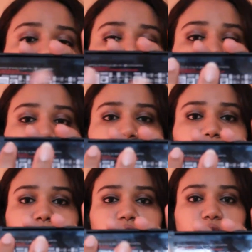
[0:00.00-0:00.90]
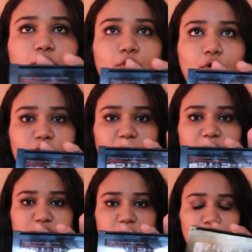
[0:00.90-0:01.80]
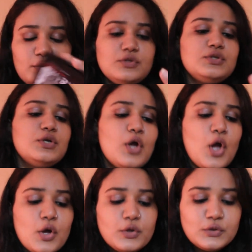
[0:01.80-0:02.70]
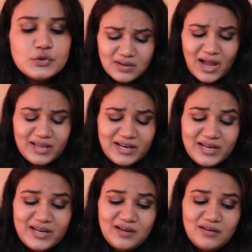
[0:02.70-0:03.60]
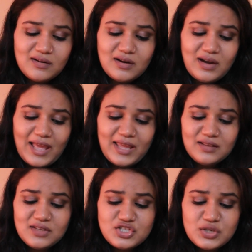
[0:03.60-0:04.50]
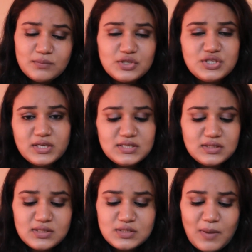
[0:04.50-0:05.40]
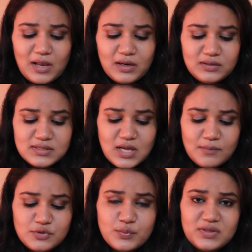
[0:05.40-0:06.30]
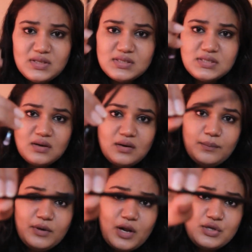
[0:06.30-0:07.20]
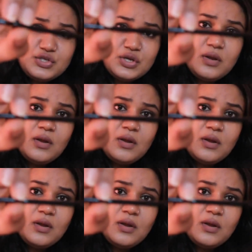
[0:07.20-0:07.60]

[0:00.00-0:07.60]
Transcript: and uh, four of the eyeshadows. I really didn't like the shimmer shades in this palette. This comes with this uh, brush.